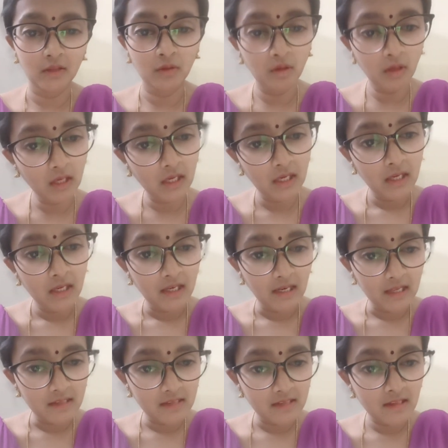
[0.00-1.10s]
Okay,
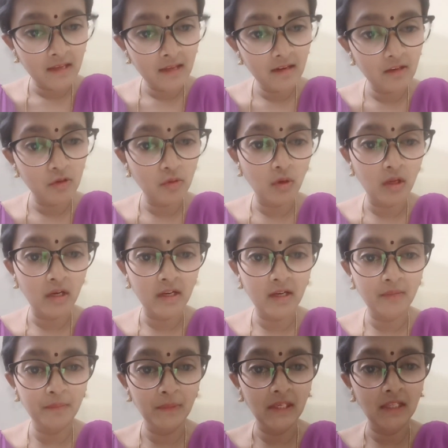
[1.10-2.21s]
less than
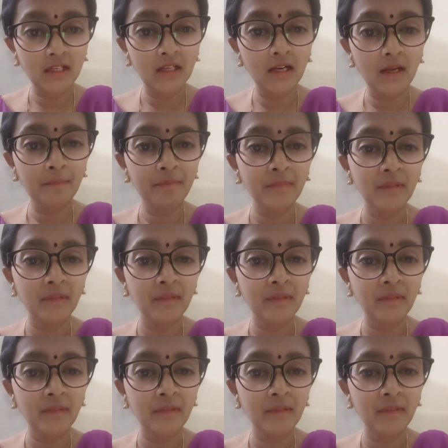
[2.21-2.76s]
200 milligram,